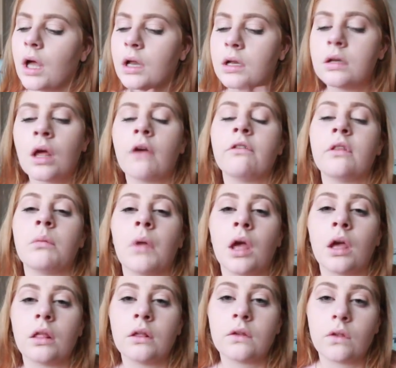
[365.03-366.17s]
I didn't have to
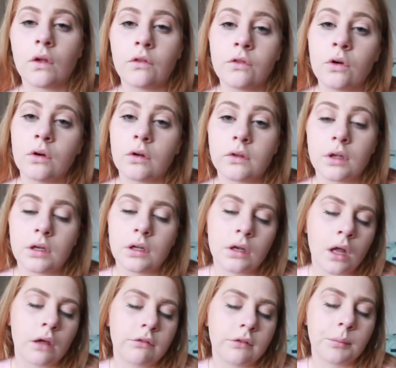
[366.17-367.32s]
make this, of course I
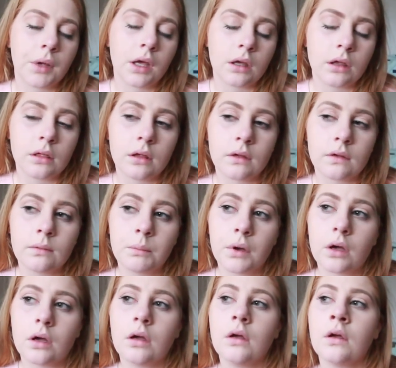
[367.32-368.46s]
didn't have to make this,
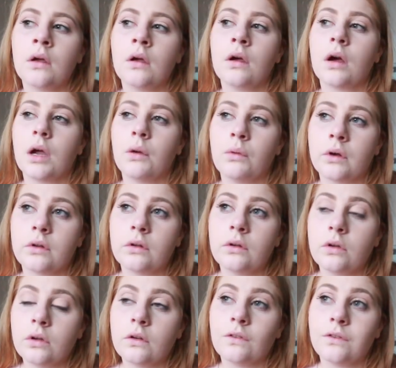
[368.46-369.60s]
but I wanted
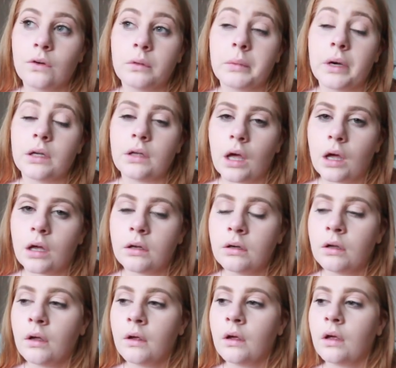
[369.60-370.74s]
to for my
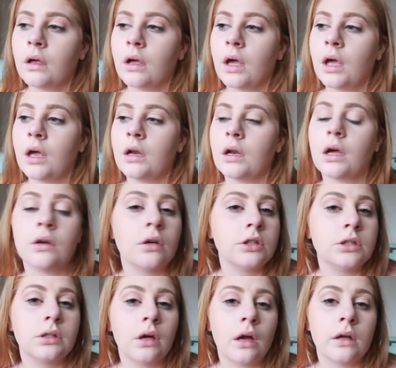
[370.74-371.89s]
nan, and I know
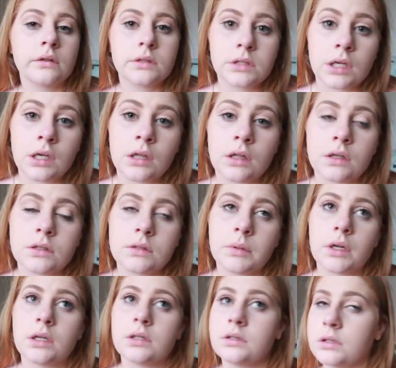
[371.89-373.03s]
she can't see this,
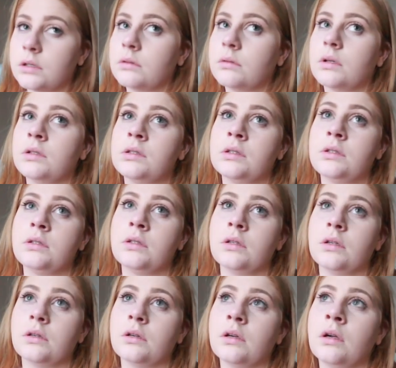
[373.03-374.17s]
but I still wanted
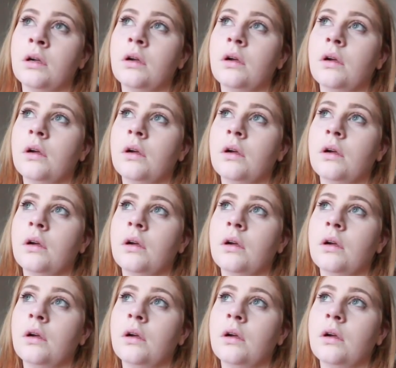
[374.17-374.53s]
to